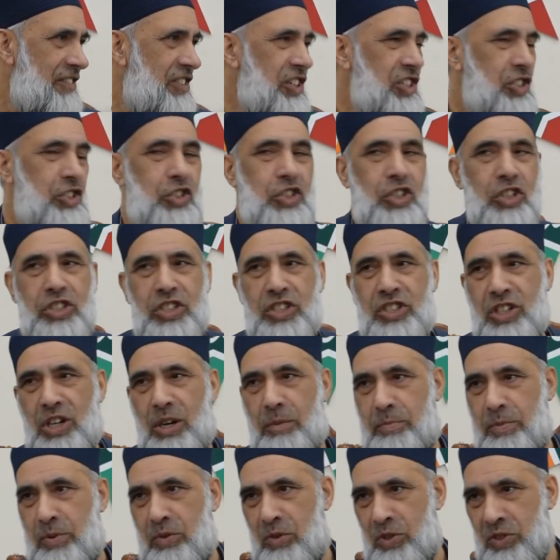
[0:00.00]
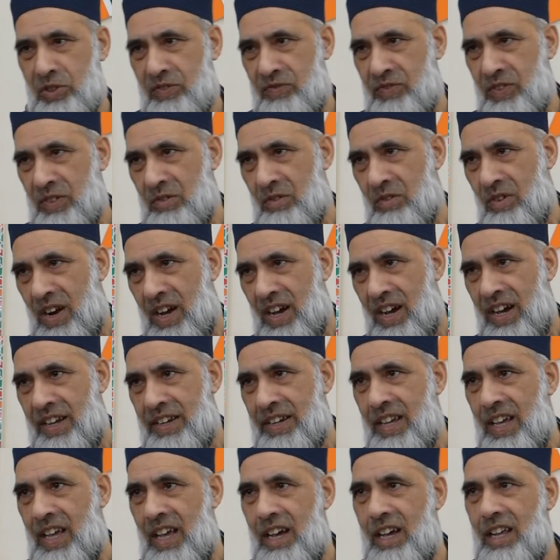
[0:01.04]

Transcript: very just approach of the Quran,